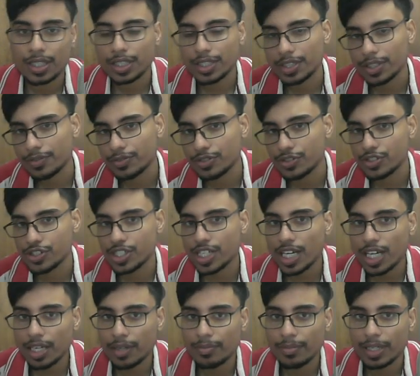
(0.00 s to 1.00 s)
It's a
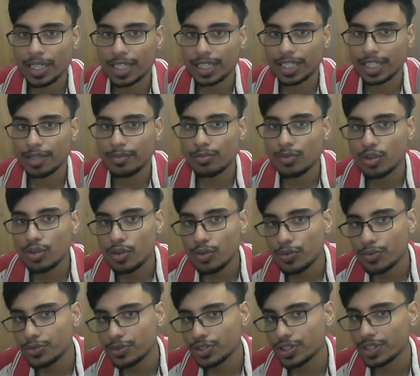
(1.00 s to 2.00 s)
check, black king
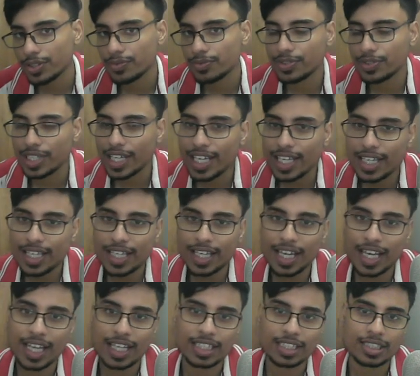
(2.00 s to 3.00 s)
moves, gives take,
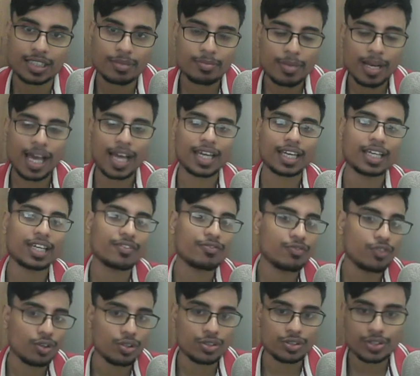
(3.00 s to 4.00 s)
and the black king
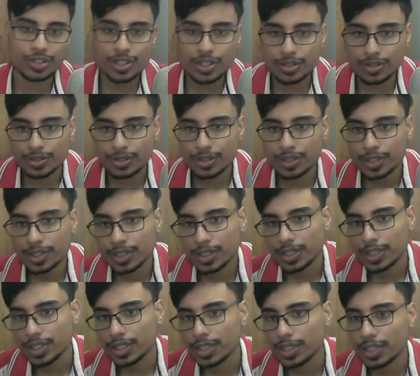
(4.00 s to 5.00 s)
falls here.
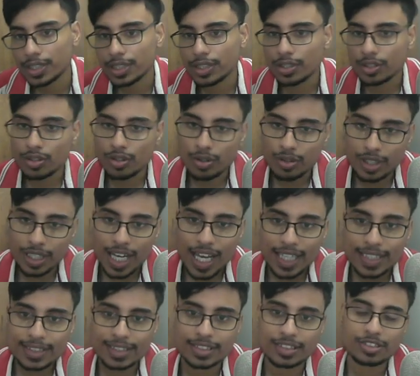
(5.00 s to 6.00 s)

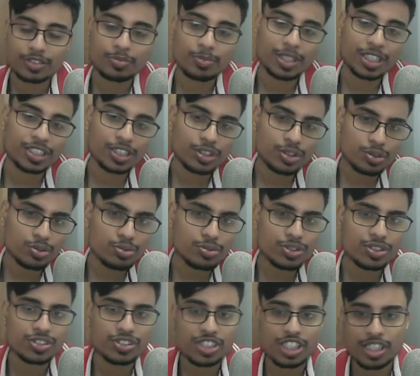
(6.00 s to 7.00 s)
Alright, this is mate in
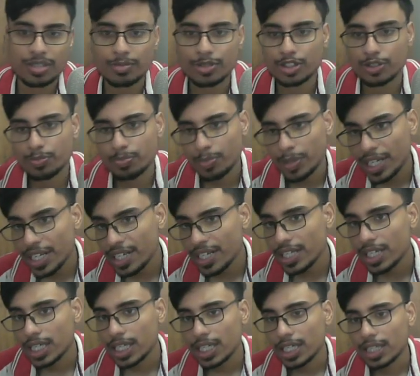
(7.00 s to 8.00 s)
2, the theme is
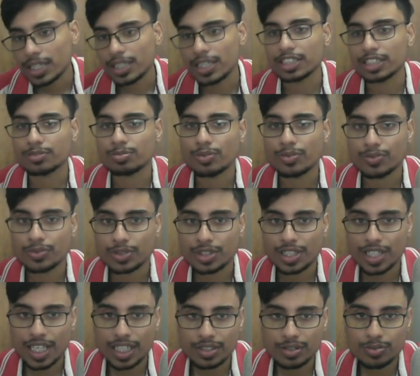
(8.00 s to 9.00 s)
pinned. Let's move to
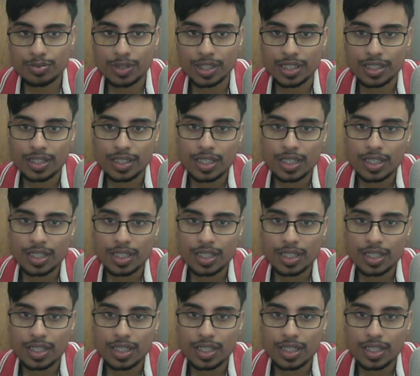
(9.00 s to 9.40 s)
the next one.